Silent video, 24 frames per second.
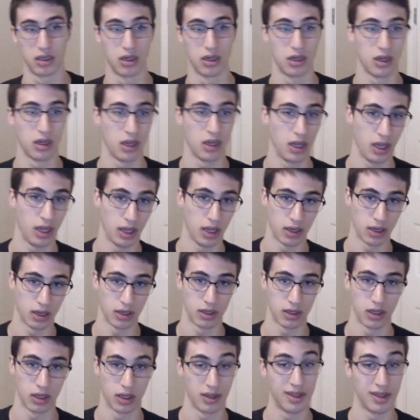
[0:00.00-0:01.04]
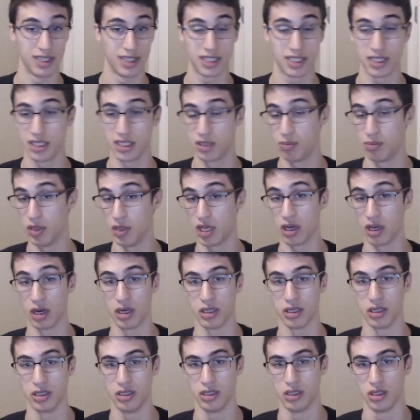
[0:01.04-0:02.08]
And this is
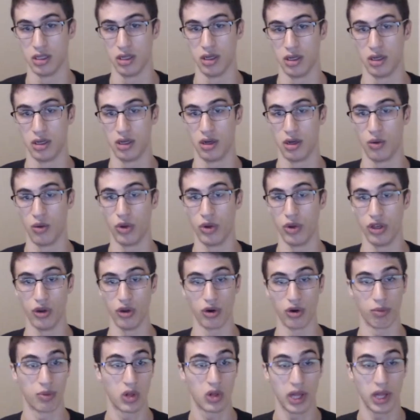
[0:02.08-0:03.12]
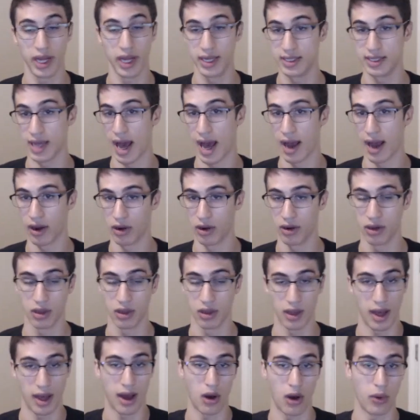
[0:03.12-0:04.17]
because when you're playing Dagger,
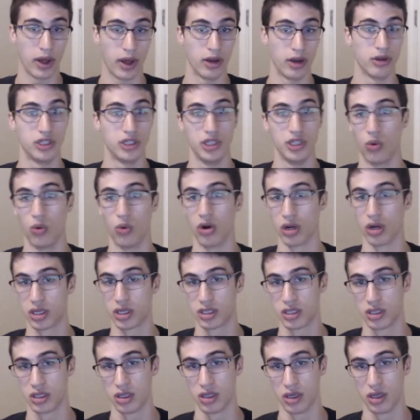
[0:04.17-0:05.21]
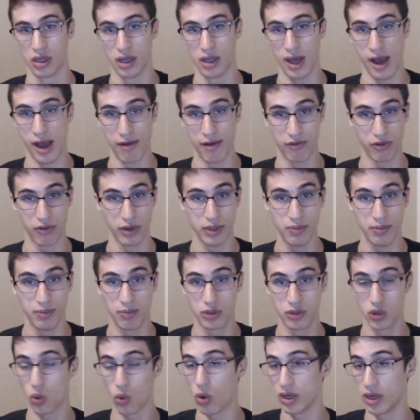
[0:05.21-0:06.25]
how energy works, every
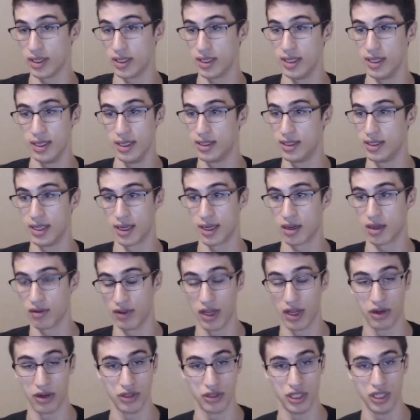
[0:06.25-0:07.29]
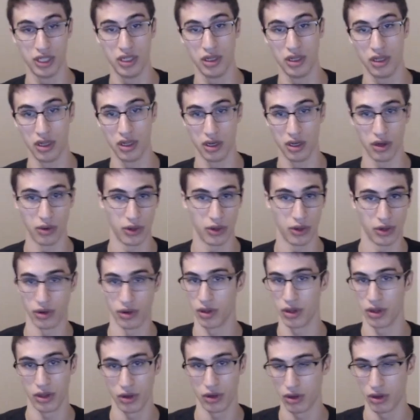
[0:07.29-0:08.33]
20 tick of energy,
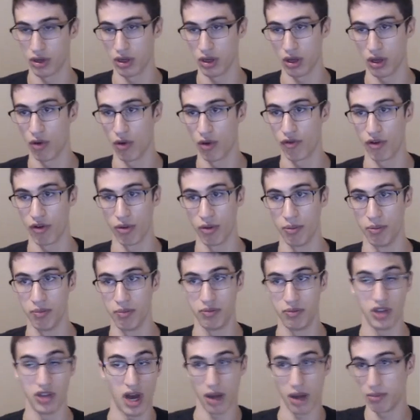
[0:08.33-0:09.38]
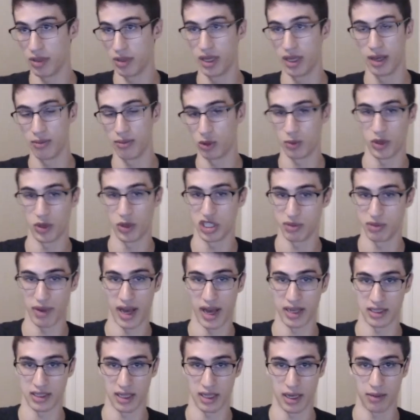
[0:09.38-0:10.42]
you're going to go from not being able to press
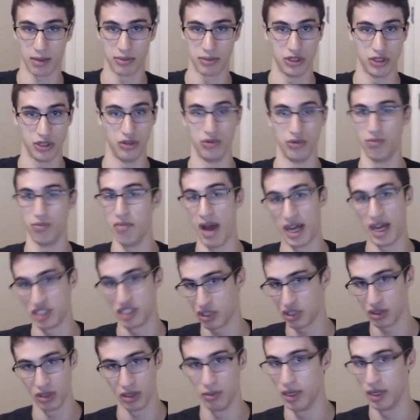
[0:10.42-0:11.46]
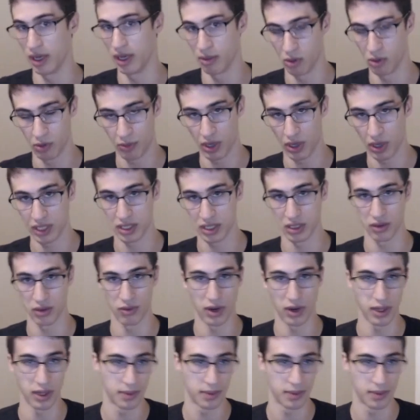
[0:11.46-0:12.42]
backstab to magically being able to press it, right?